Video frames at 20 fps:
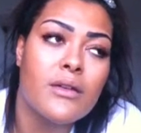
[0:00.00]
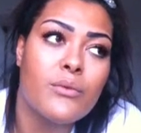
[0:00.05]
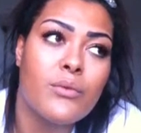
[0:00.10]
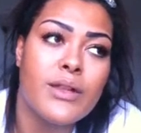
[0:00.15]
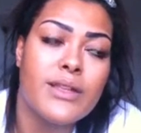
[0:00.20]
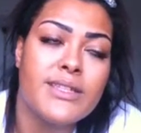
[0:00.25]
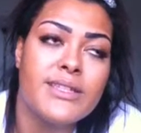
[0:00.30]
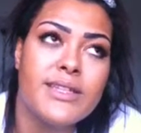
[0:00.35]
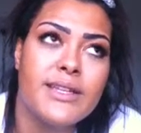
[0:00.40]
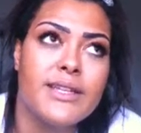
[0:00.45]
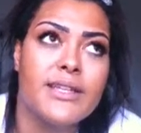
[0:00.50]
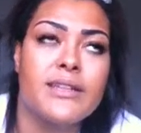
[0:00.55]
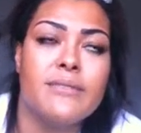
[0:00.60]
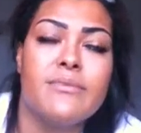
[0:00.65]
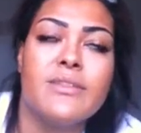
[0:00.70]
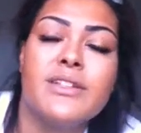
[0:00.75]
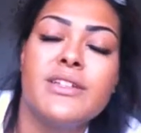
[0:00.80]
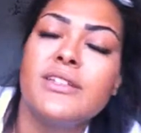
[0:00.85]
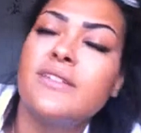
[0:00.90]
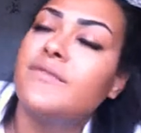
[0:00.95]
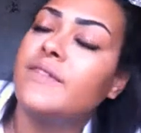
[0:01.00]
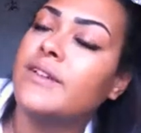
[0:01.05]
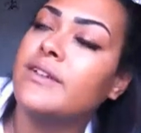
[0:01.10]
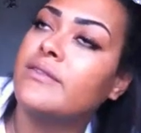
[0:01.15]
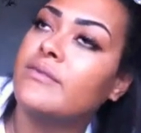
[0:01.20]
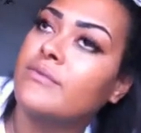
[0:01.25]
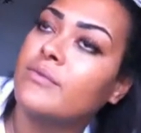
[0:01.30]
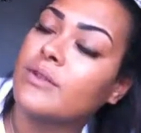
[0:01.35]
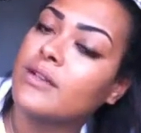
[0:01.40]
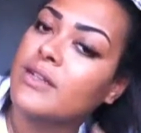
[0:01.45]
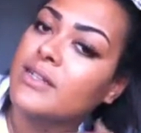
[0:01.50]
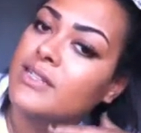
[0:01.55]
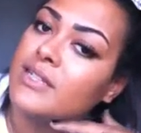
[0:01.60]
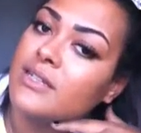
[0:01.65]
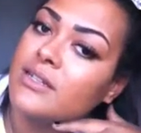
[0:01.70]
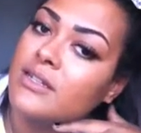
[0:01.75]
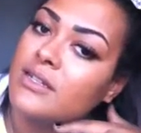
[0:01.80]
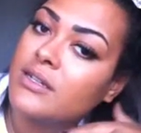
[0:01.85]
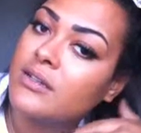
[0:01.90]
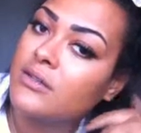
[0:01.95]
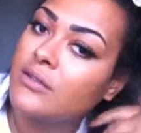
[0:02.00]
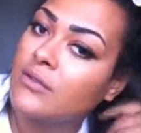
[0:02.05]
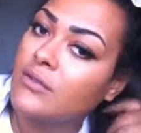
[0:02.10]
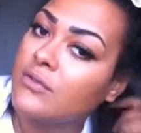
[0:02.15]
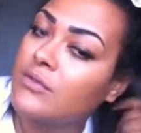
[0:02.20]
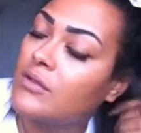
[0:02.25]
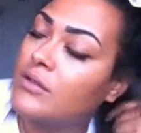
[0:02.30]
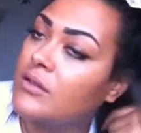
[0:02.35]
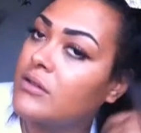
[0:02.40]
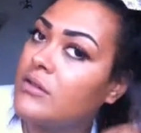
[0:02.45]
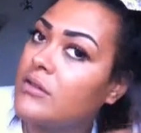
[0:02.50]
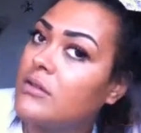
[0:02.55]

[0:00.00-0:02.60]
one sec, let me just think of what it's actually called.